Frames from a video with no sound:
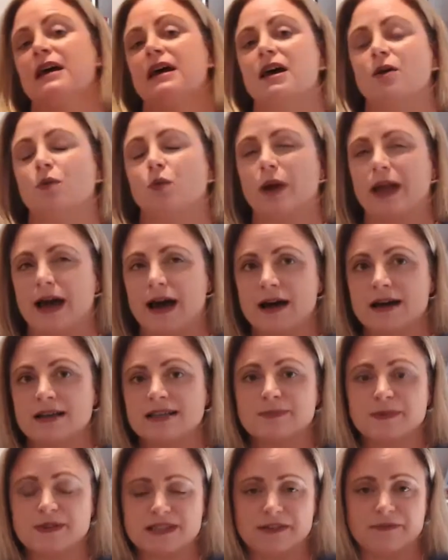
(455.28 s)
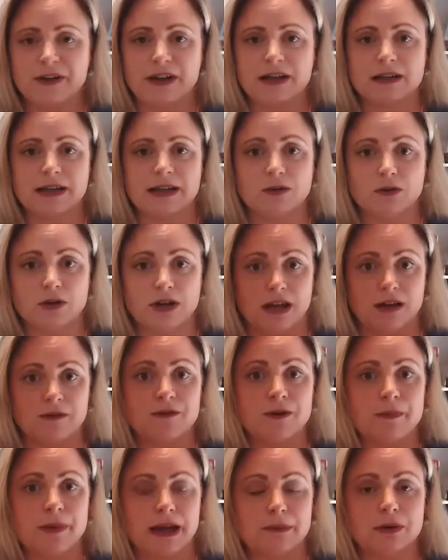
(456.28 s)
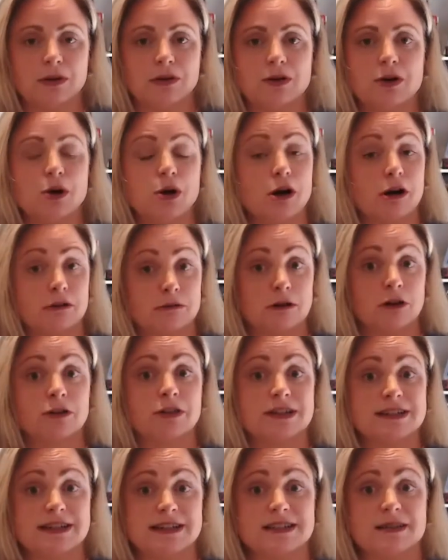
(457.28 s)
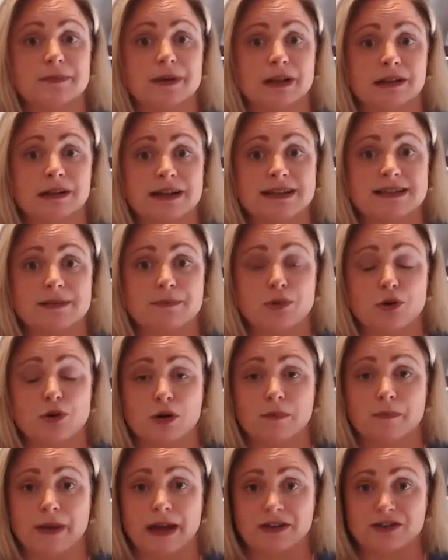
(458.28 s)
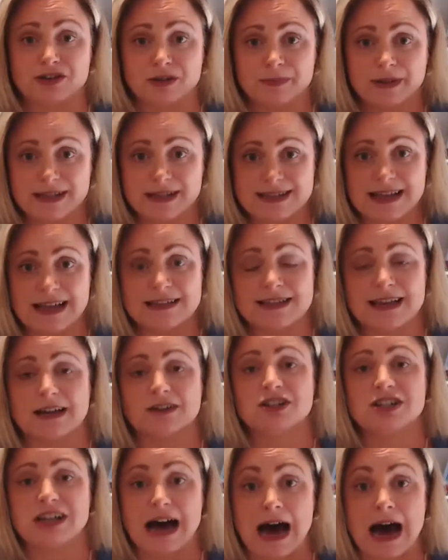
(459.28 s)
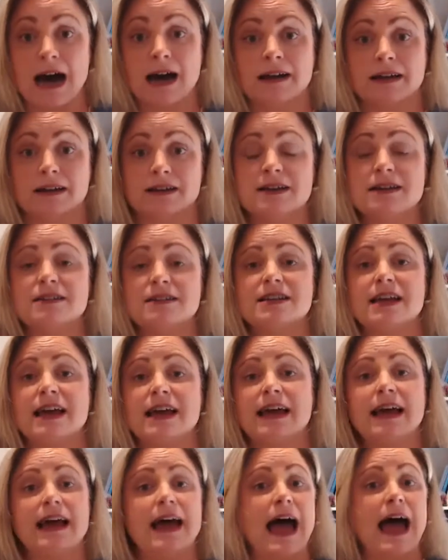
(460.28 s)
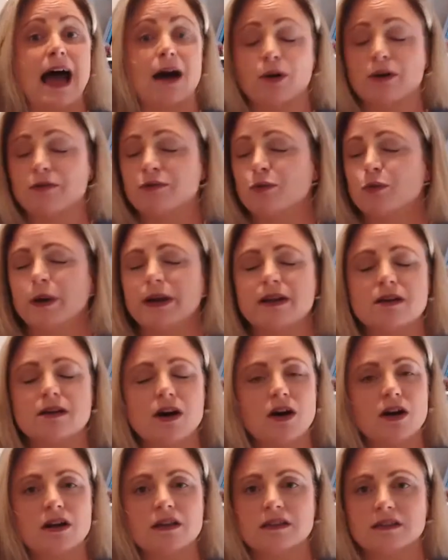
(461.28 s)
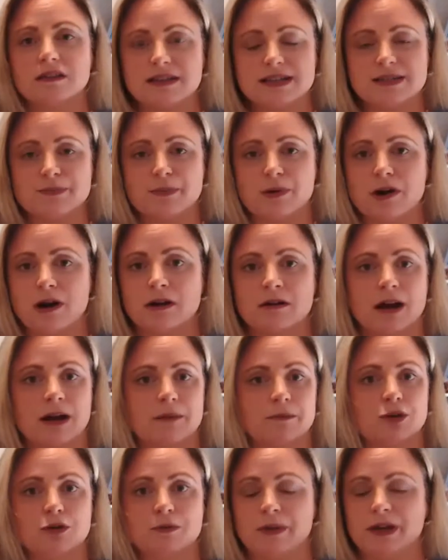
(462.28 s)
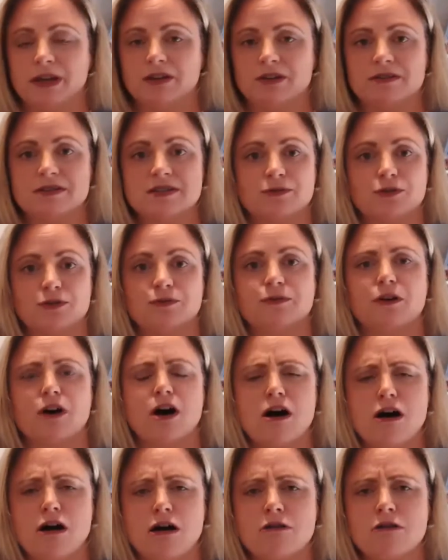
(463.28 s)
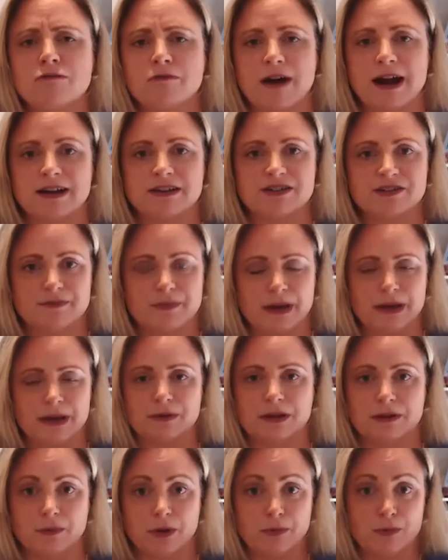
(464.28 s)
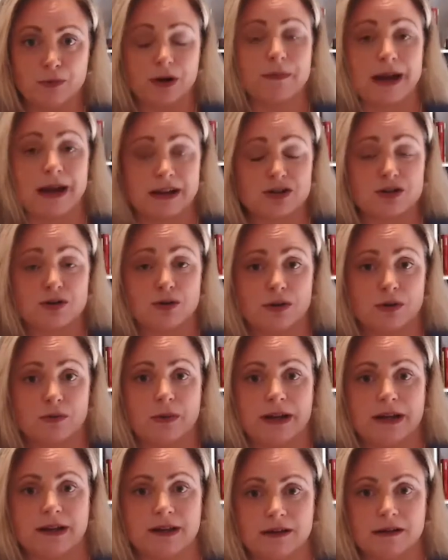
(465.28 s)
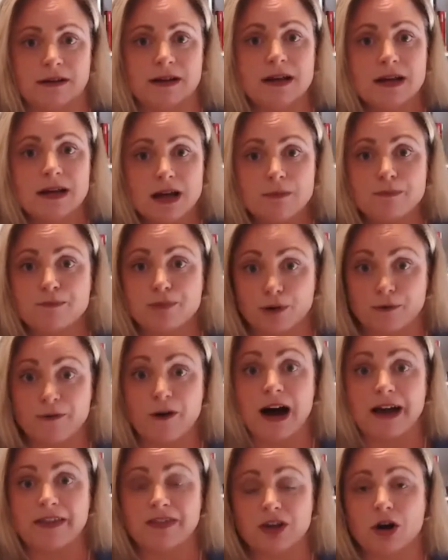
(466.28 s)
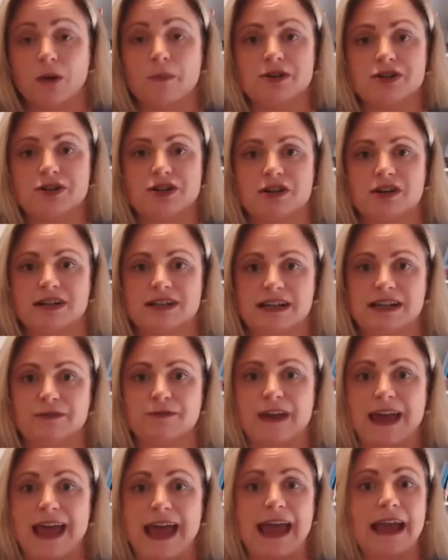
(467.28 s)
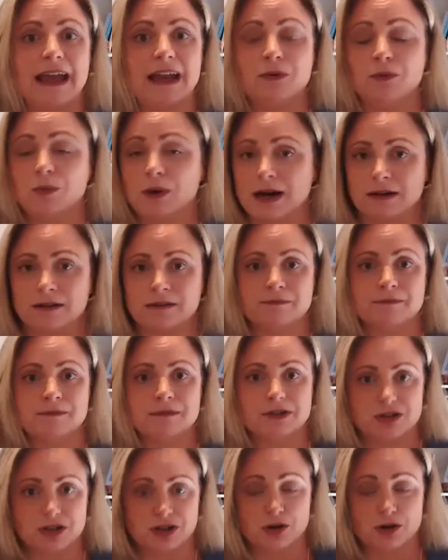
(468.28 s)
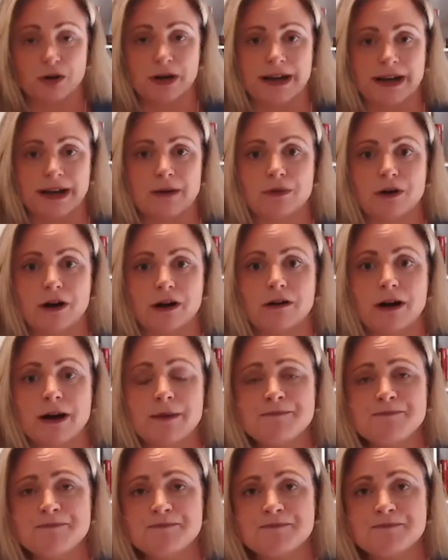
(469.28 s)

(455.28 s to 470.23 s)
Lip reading: We are specifically looking for people who are on the disability support pension because that's our target. However, we know that this program could be useful for a whole range of people, and we want to make sure that we can provide the opportunity for anyone to join our program.